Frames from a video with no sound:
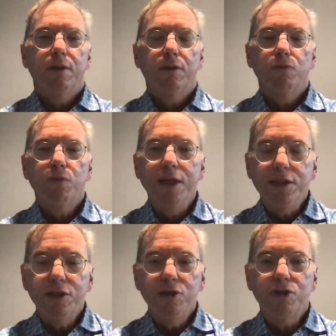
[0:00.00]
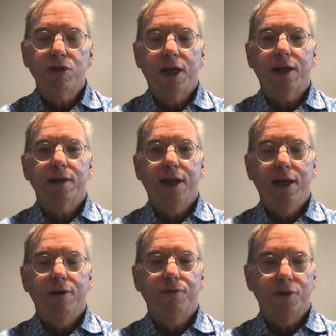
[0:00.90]
The reason you should act
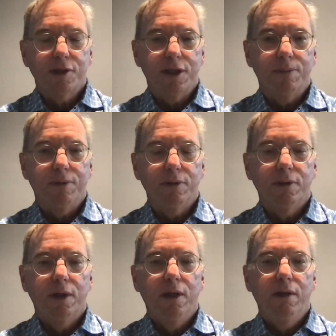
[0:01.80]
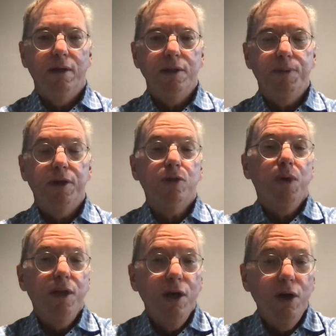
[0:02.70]
now, for example, is because
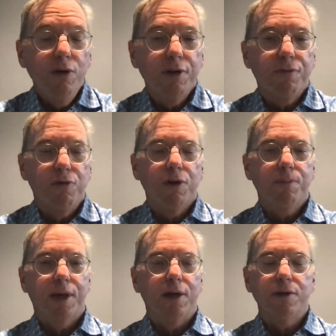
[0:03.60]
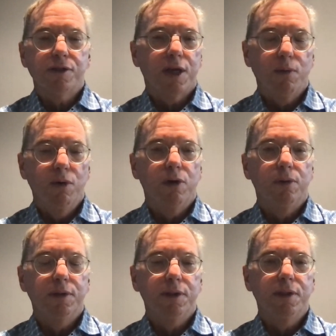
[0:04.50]
we know that foreign powers, and I won't
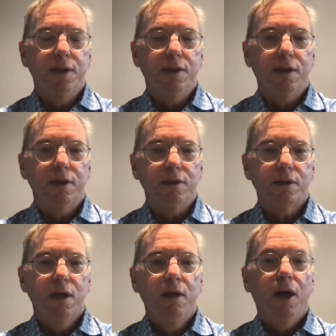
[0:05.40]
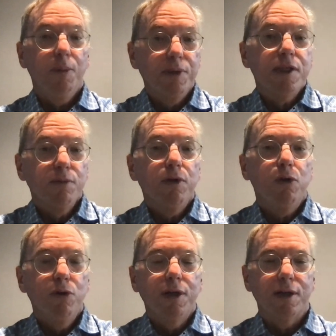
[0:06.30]
go into the details, are busy
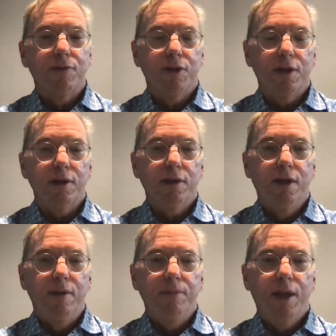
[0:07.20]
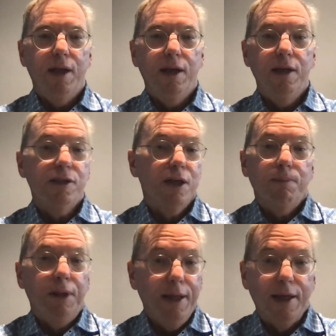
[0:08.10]
recording everything. And it is their
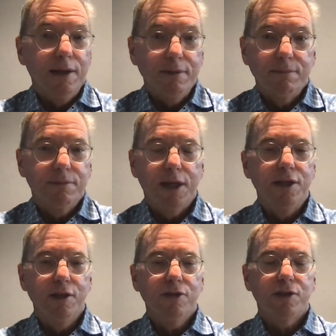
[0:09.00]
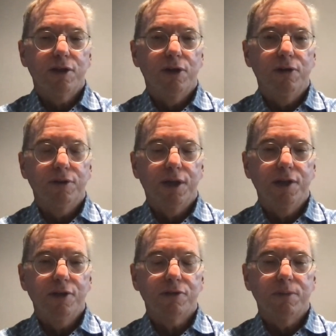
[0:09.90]
plan 10 years
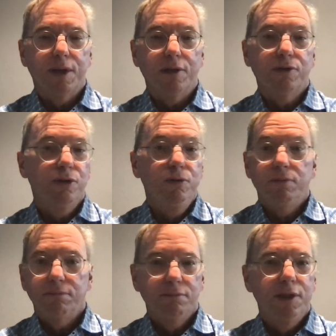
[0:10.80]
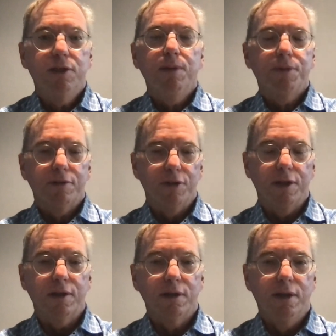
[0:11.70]
from now, to decrypt
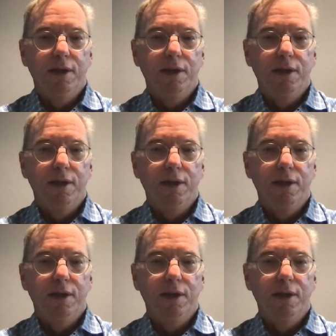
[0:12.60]
everything.